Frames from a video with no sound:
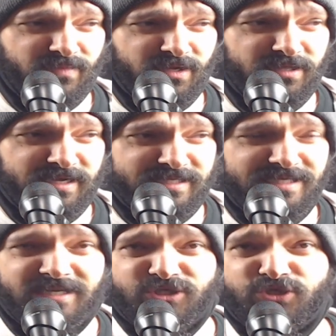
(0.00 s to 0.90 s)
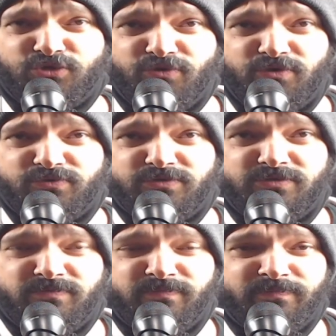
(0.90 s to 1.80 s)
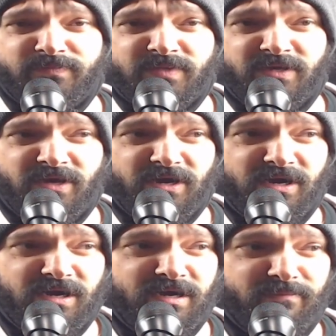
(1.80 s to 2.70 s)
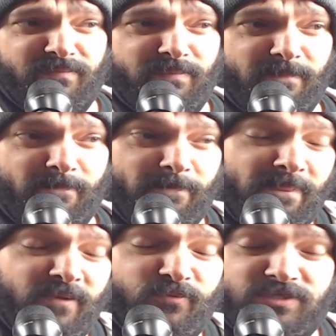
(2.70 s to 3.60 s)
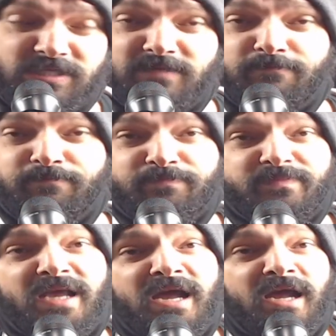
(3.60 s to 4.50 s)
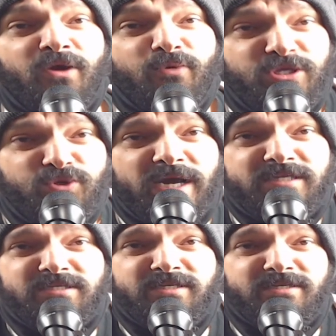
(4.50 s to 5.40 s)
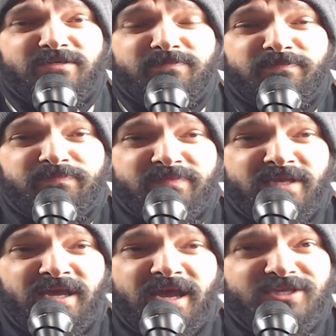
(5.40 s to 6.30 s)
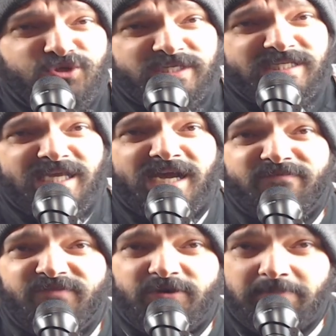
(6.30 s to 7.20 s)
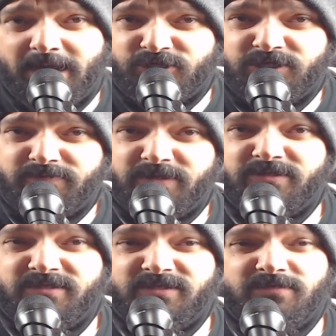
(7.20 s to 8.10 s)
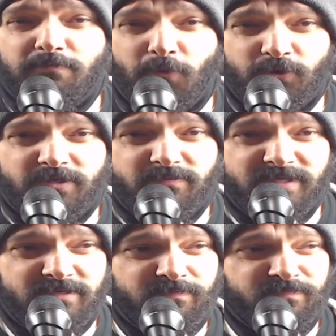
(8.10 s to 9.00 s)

like I said, it just grows. We'll see. What do you guys think? As you can see, I am very passionate about this. It's important to me.